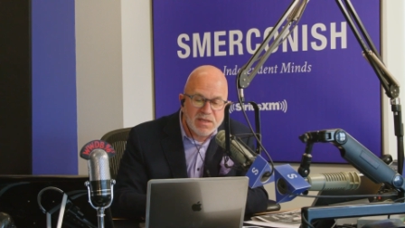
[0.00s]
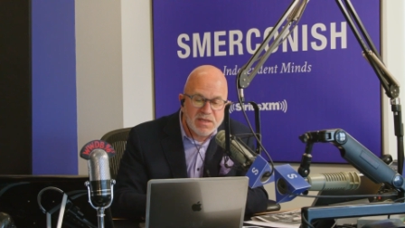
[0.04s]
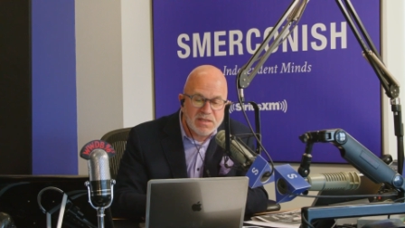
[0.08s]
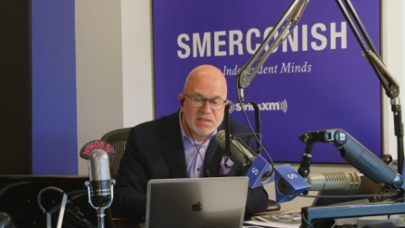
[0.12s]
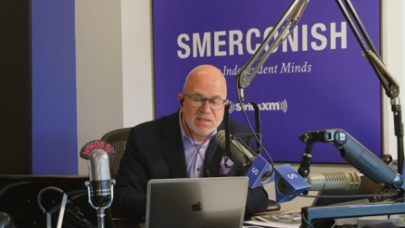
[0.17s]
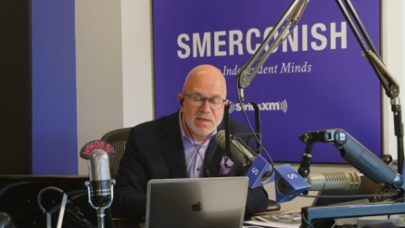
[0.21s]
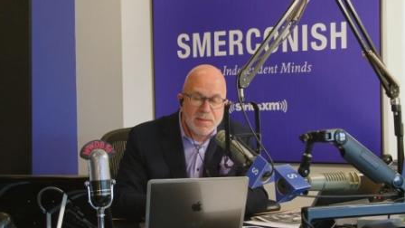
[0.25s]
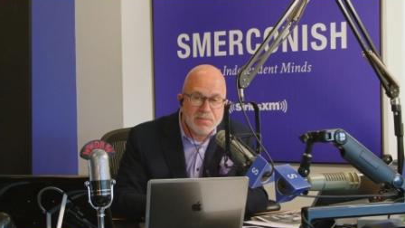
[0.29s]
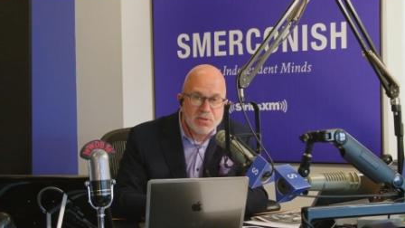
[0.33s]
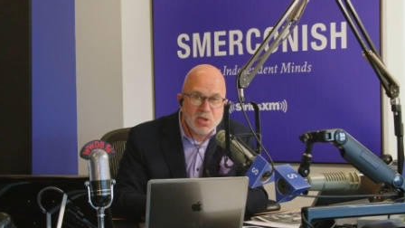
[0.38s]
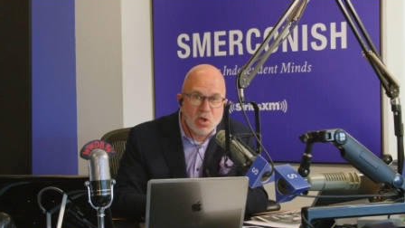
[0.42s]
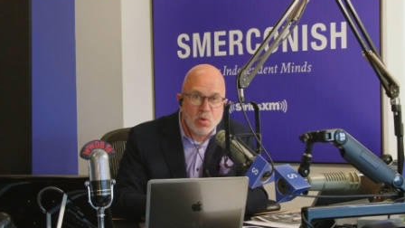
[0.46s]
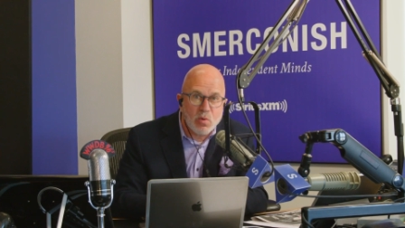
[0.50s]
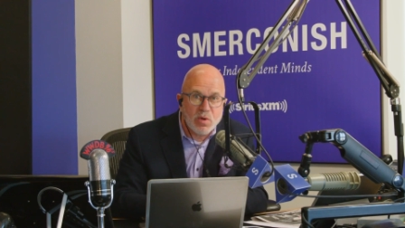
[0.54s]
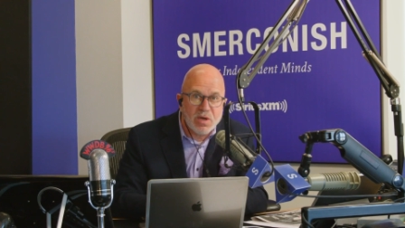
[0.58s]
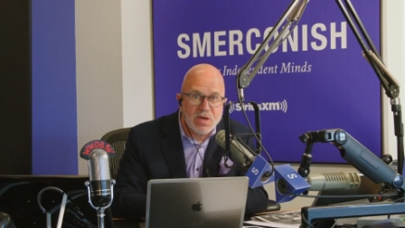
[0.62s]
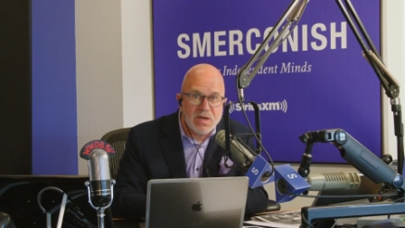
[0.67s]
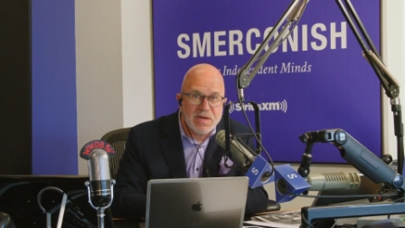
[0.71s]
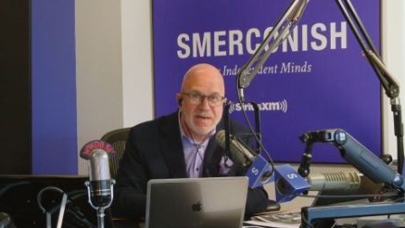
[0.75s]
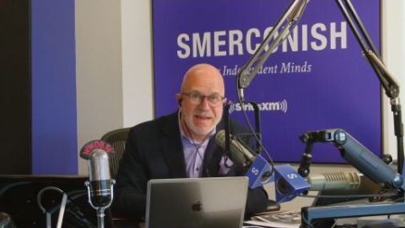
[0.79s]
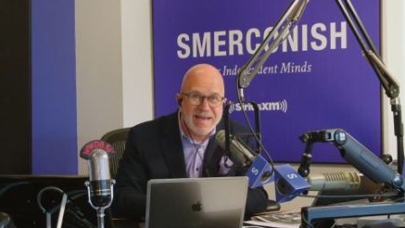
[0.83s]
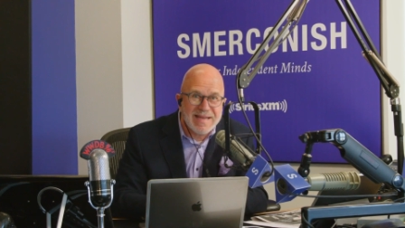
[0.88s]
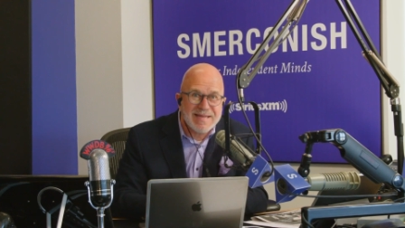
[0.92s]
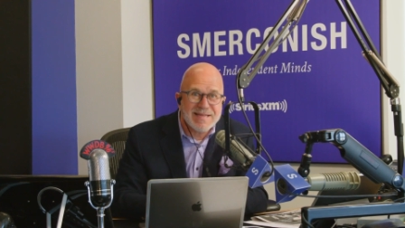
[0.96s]
and a
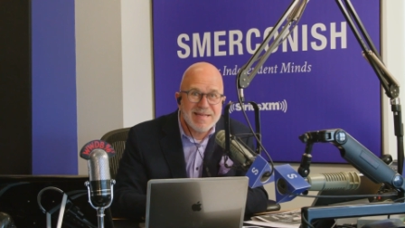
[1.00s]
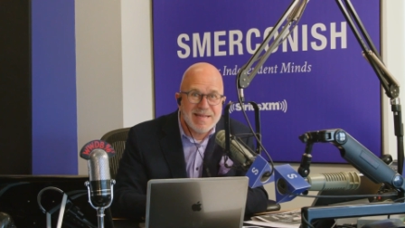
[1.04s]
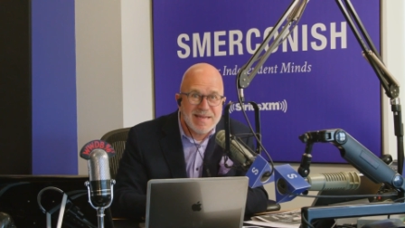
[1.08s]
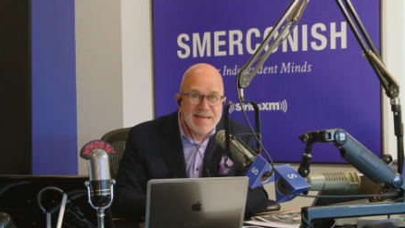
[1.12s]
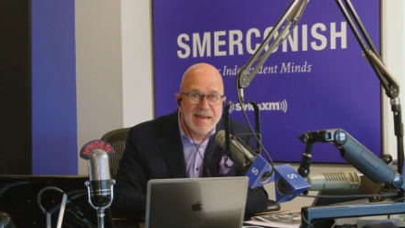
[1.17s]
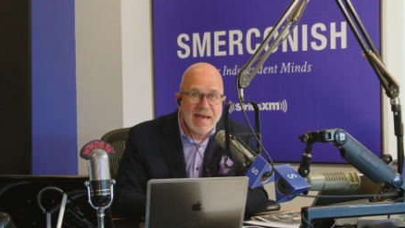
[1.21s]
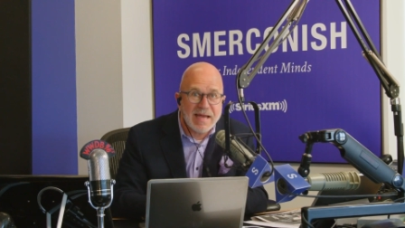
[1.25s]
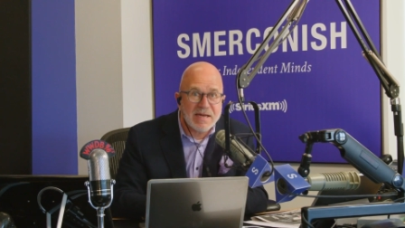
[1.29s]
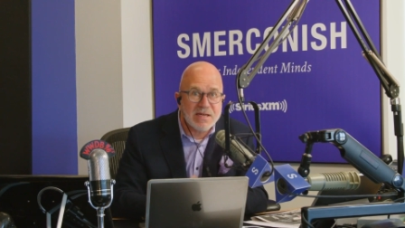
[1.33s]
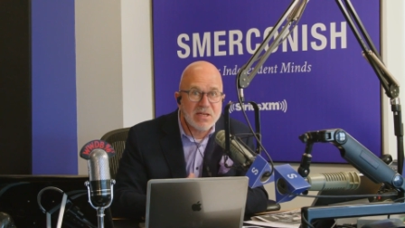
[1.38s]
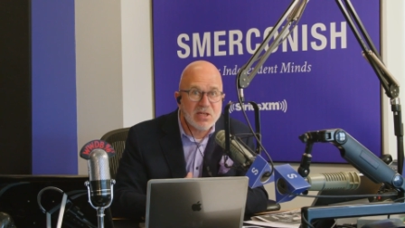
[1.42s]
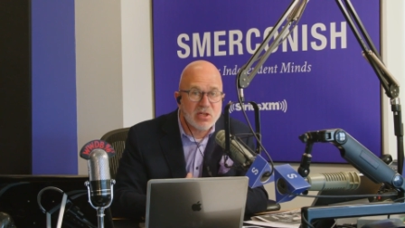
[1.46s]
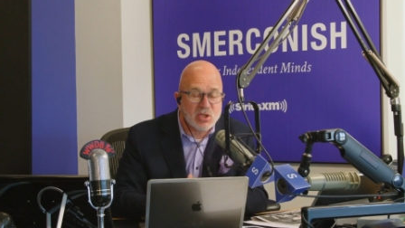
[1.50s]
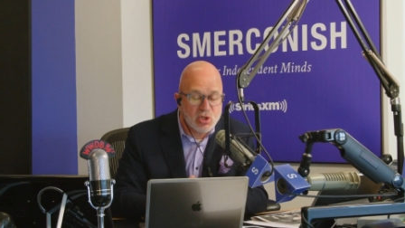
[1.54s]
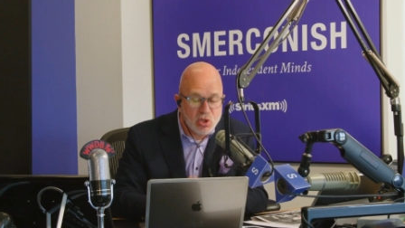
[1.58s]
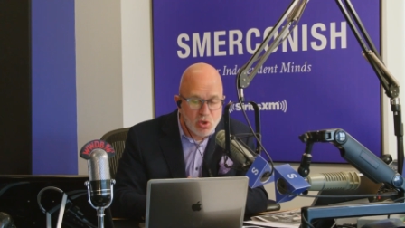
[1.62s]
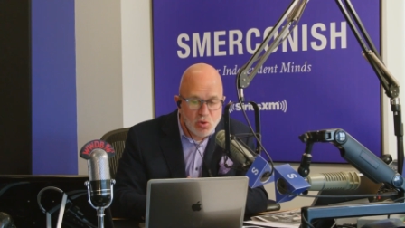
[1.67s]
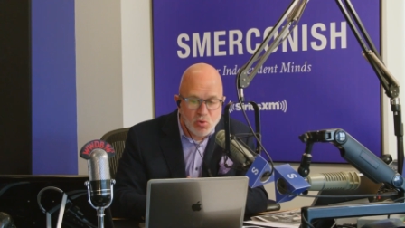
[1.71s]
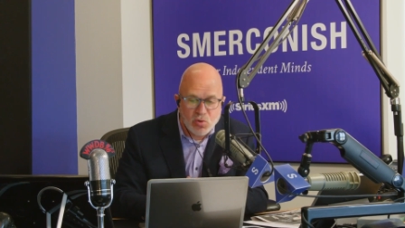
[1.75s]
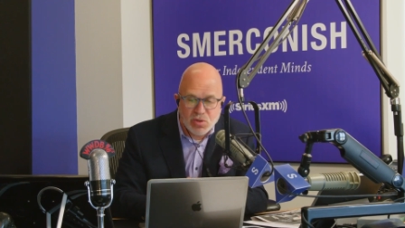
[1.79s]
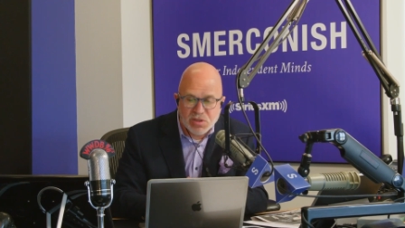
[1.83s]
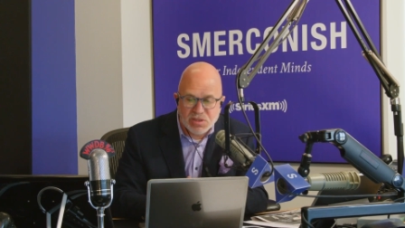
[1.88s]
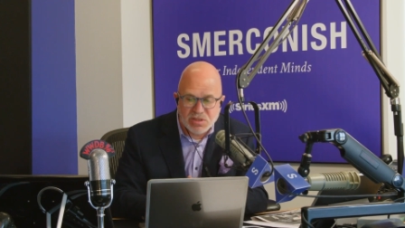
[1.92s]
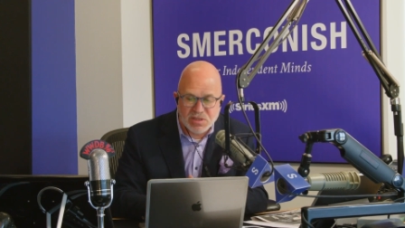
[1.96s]
subsequent
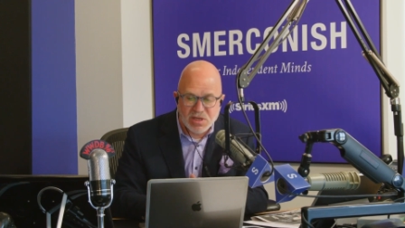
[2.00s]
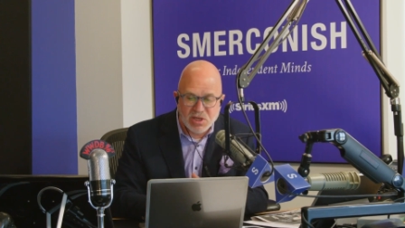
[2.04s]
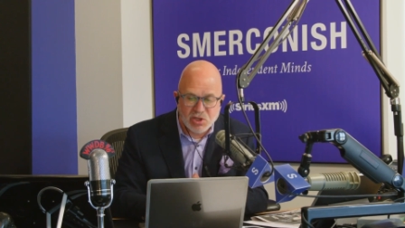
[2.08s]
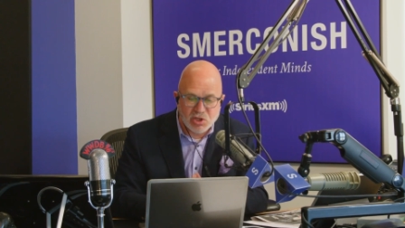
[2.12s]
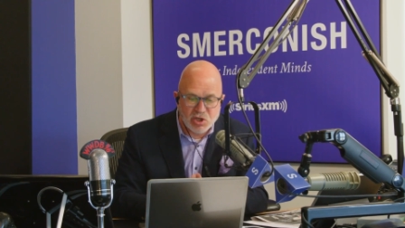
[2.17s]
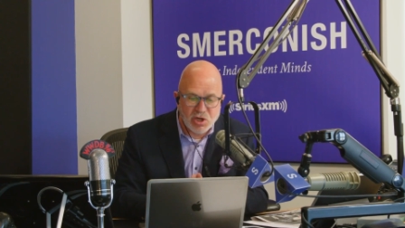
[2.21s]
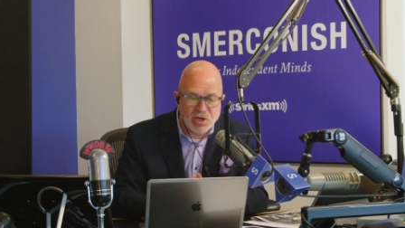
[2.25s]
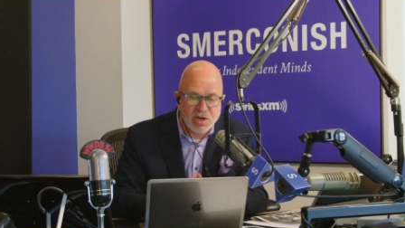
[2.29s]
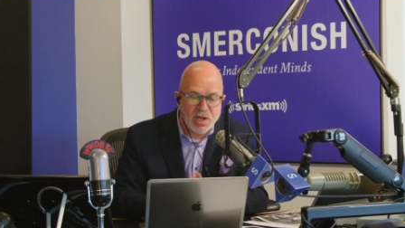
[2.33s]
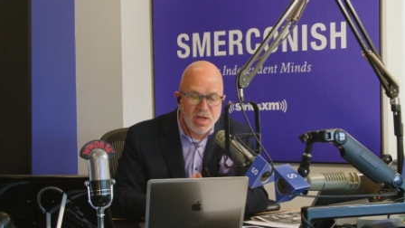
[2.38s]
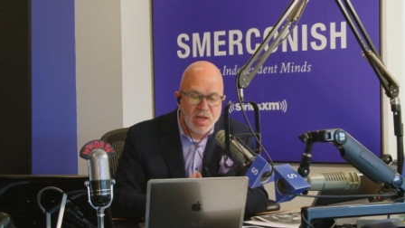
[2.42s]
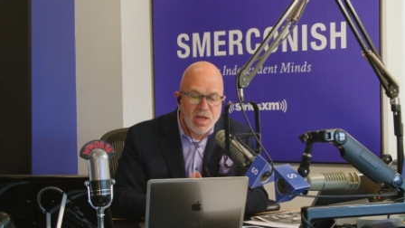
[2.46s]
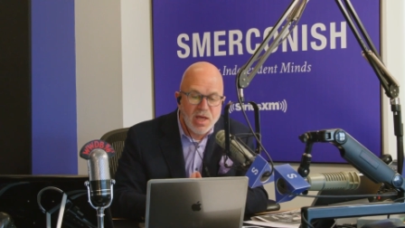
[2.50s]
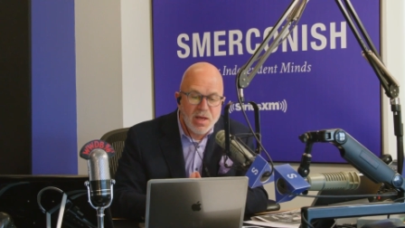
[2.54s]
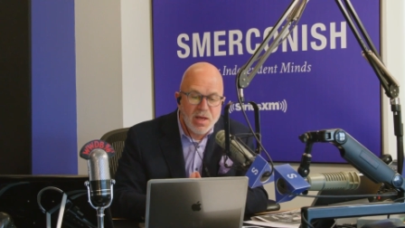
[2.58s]
1992 decision,